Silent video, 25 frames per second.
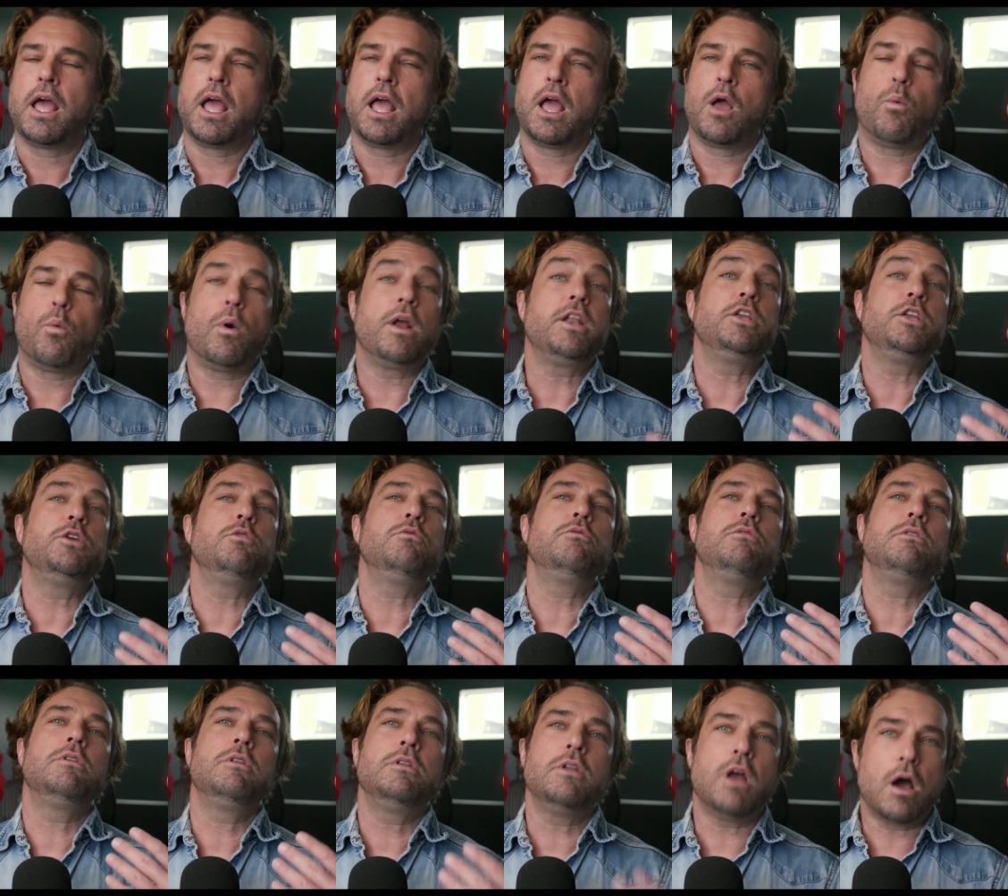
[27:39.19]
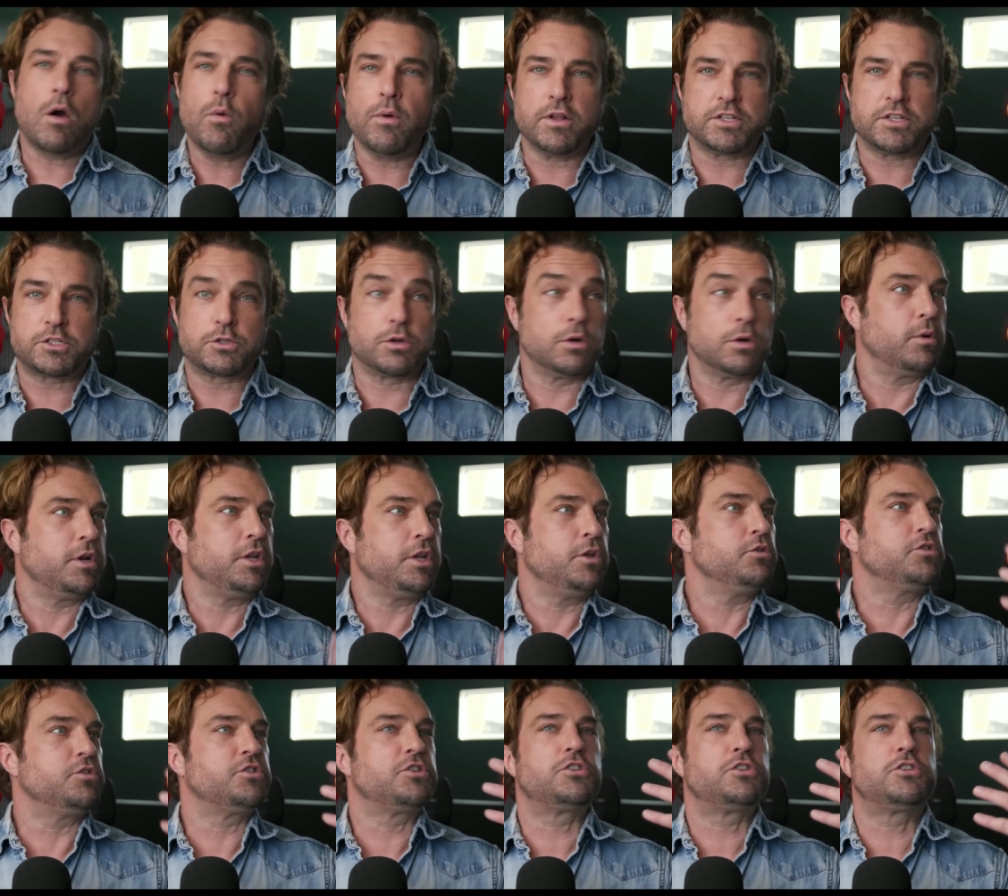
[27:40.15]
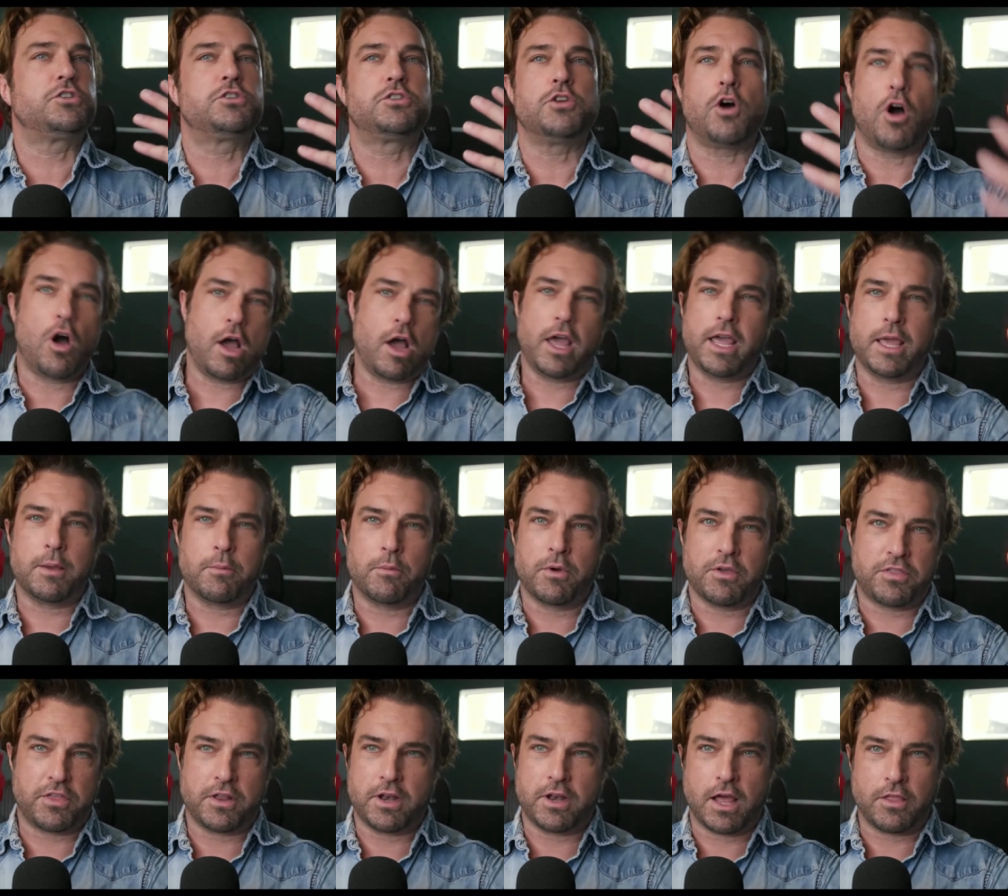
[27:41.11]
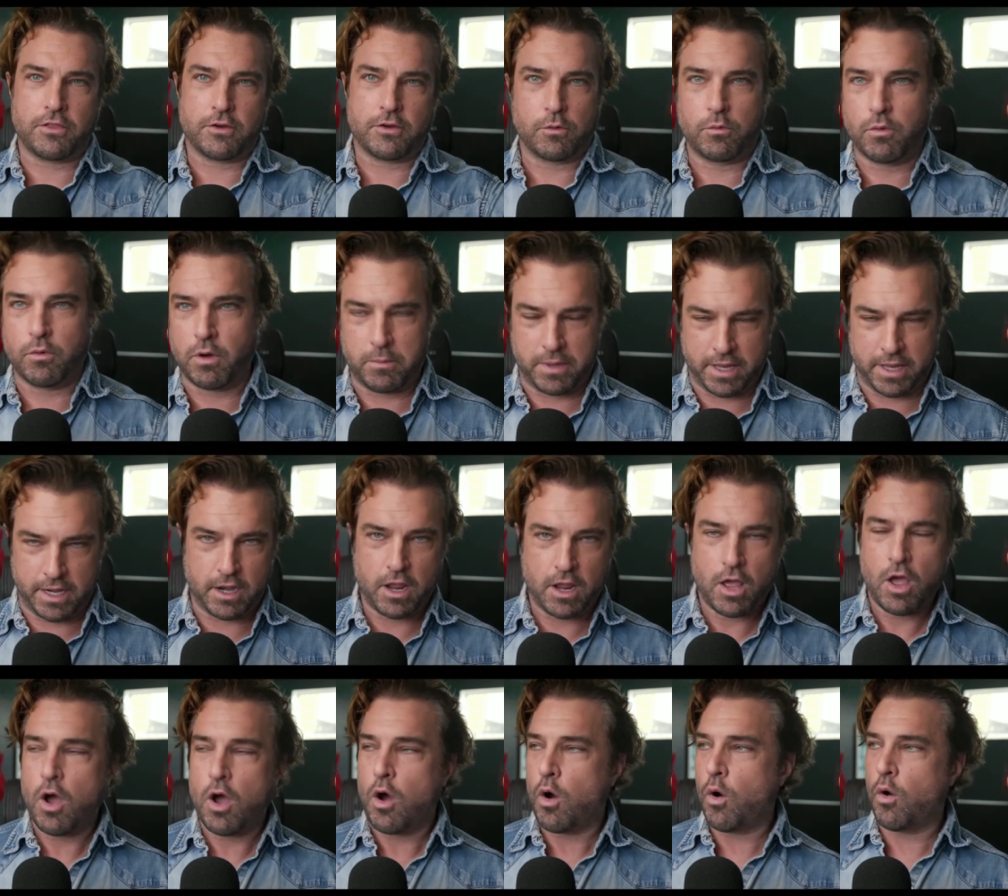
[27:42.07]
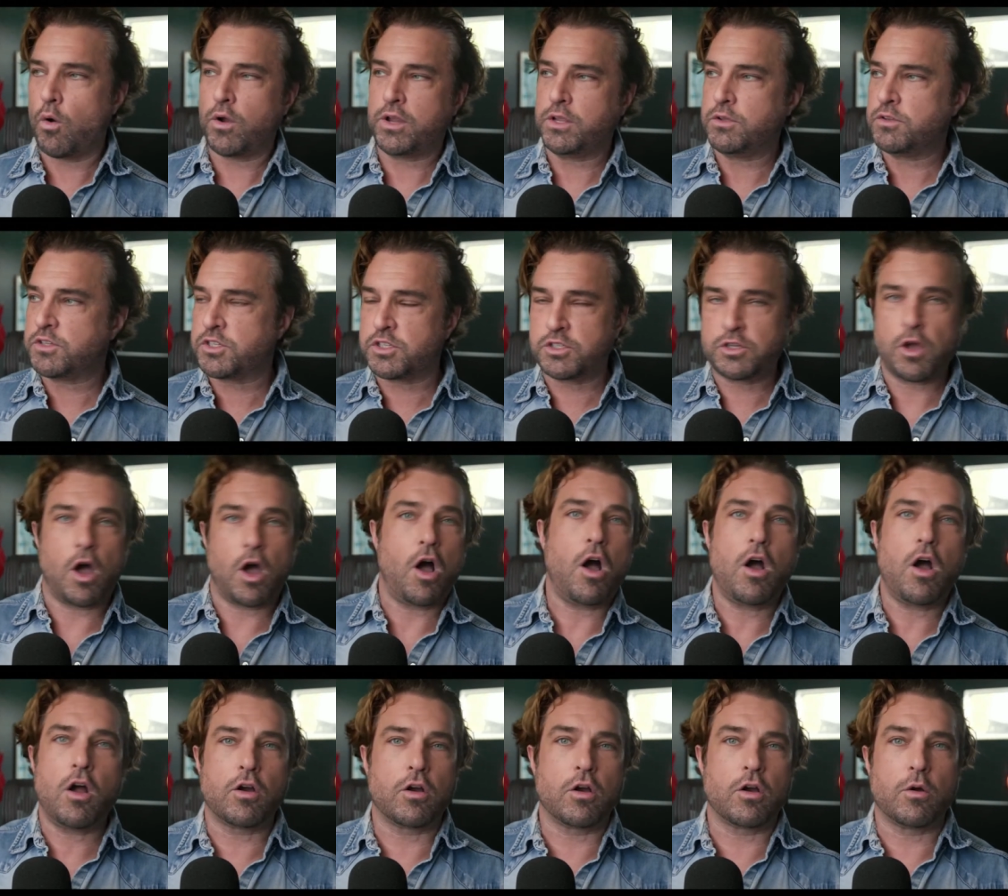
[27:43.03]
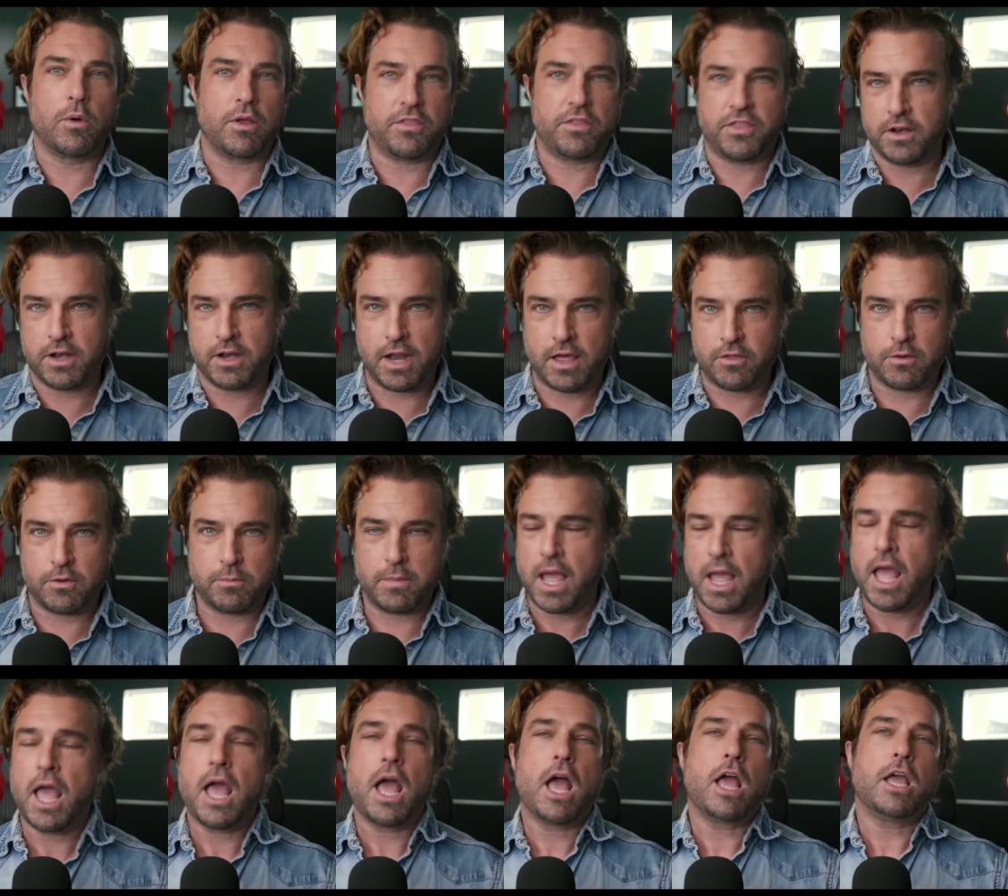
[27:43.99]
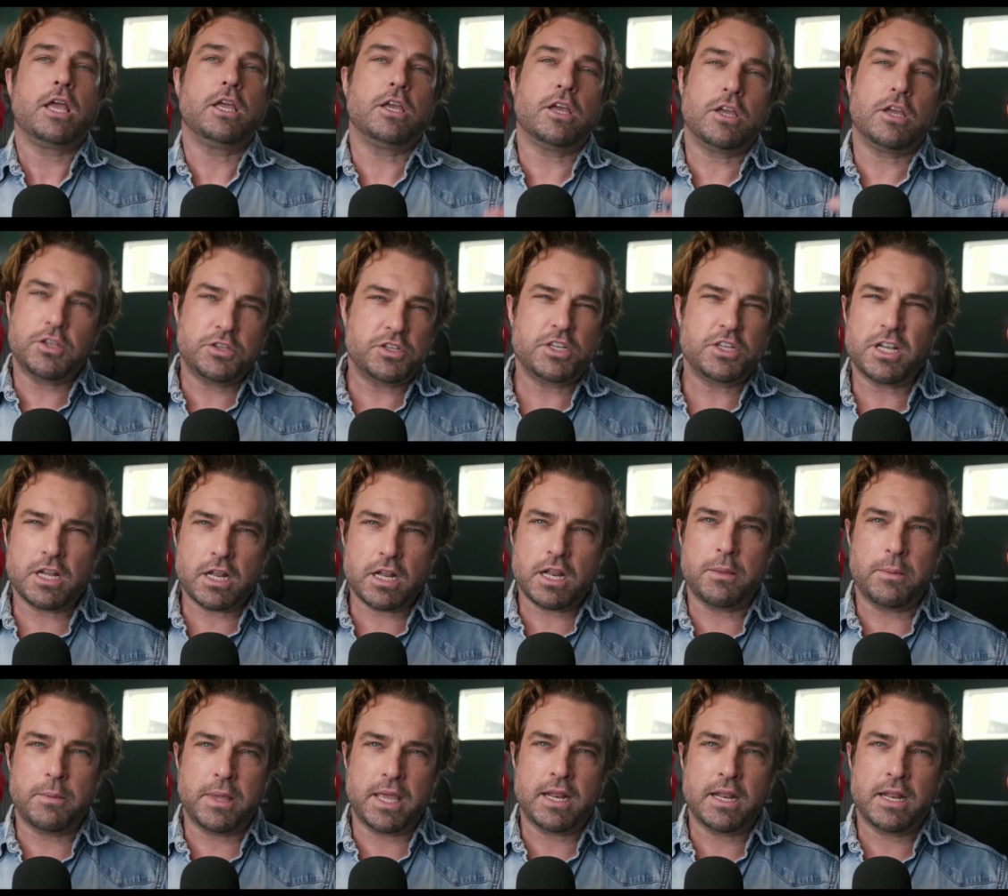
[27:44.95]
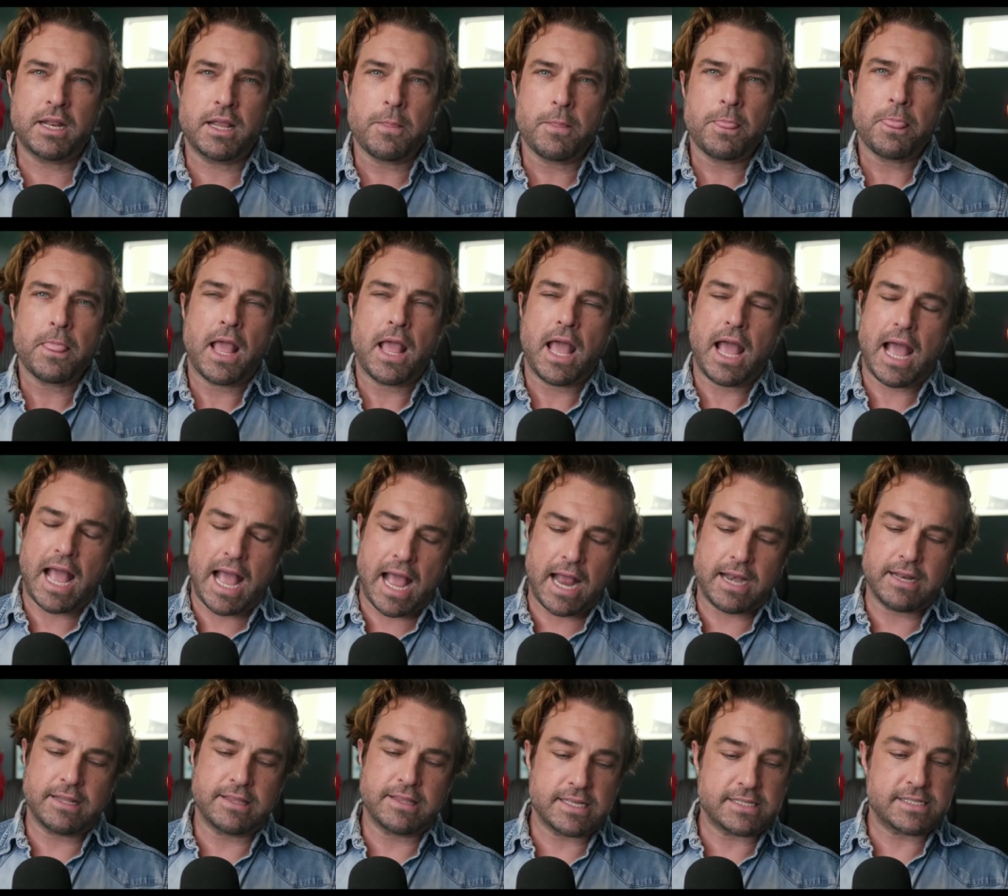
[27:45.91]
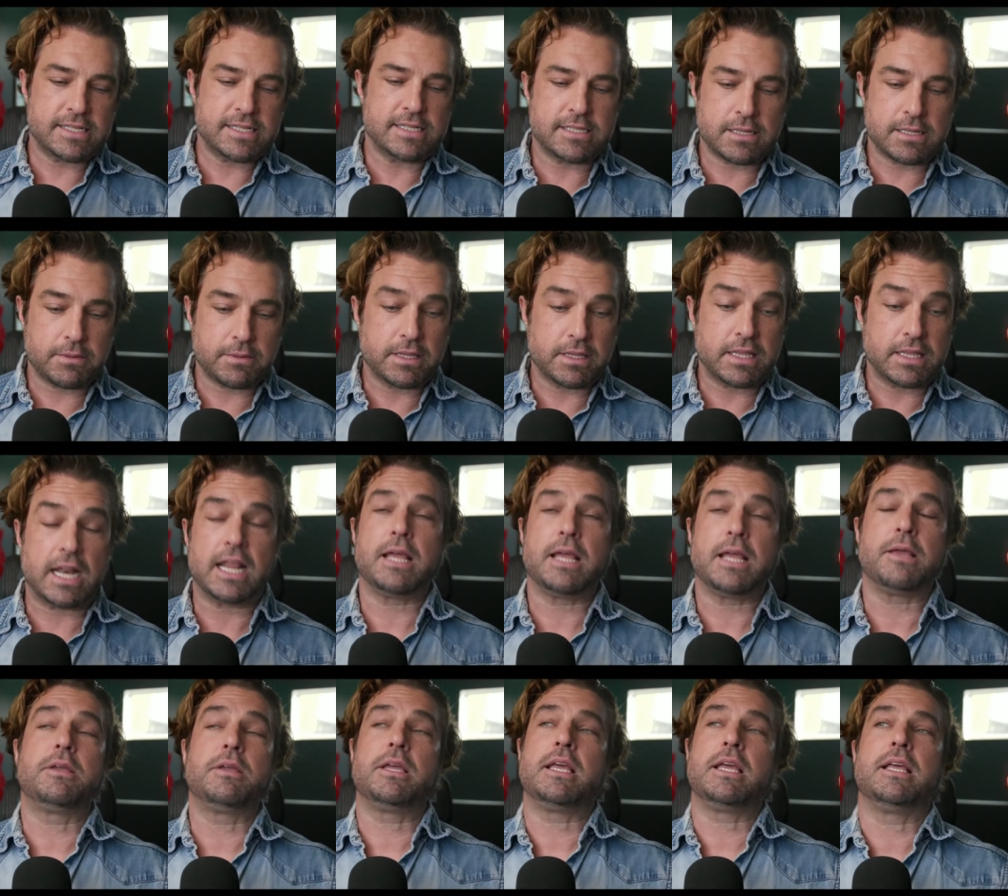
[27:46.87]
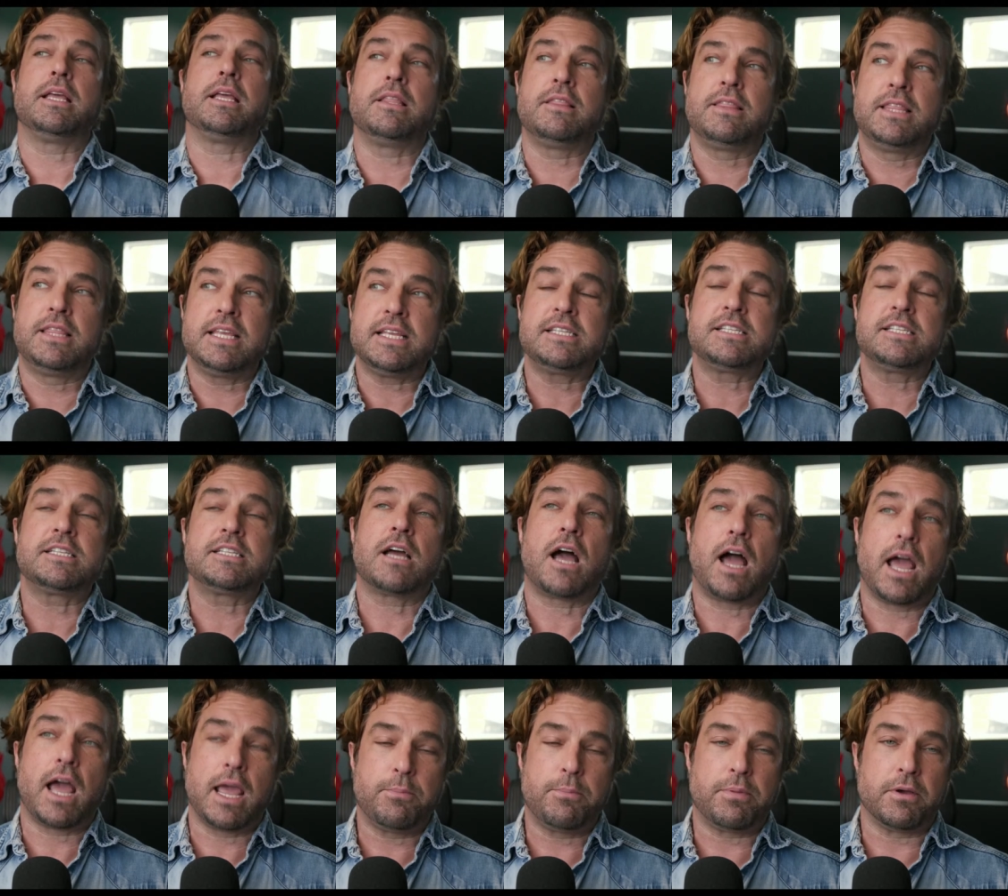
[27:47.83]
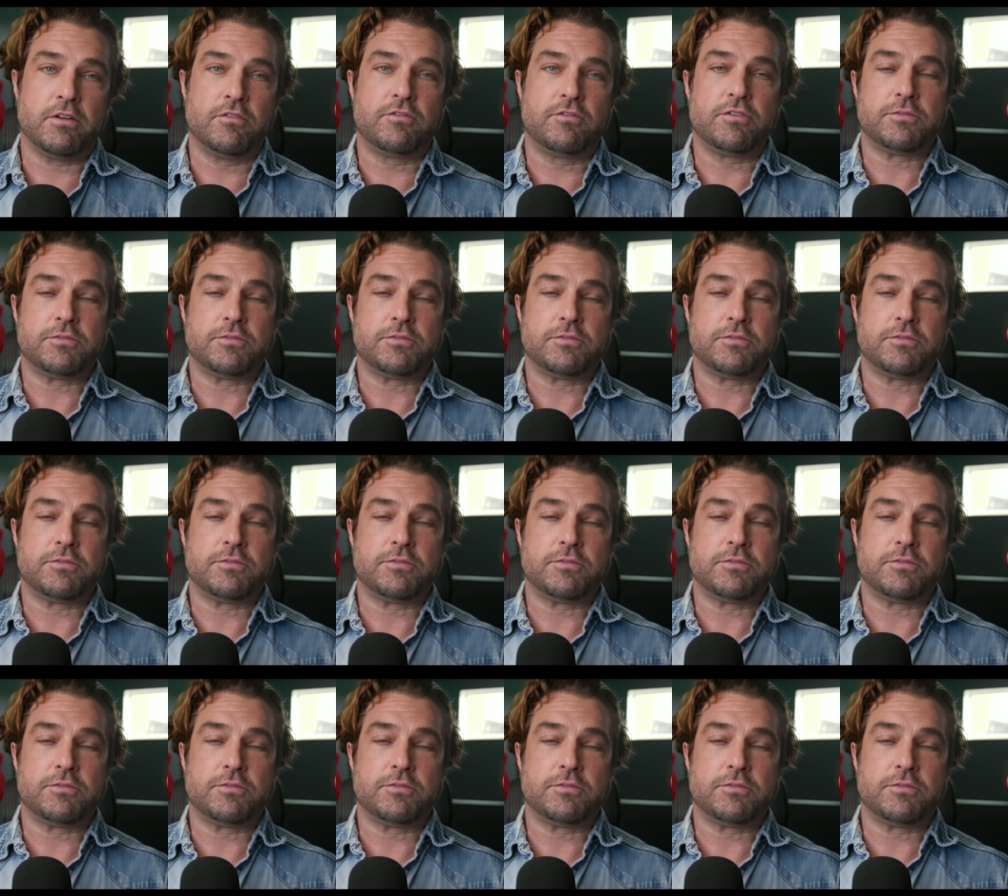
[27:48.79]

When you know it's true, when you saw him with another woman or you saw her with another man, you know what I mean? And this is something that this type of